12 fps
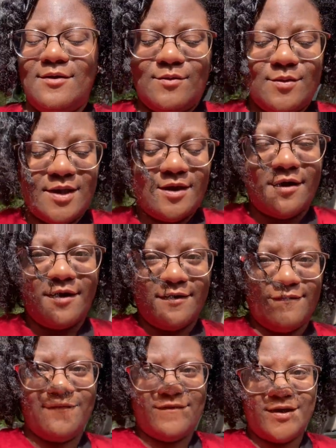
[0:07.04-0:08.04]
We are
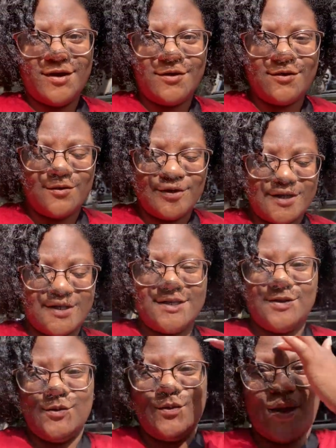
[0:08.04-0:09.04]
filled
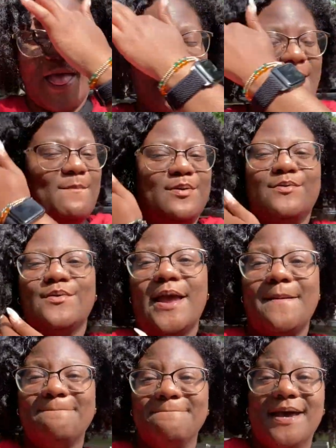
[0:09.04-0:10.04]
to the
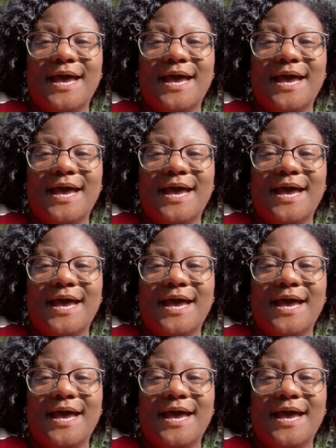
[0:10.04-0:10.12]
brim.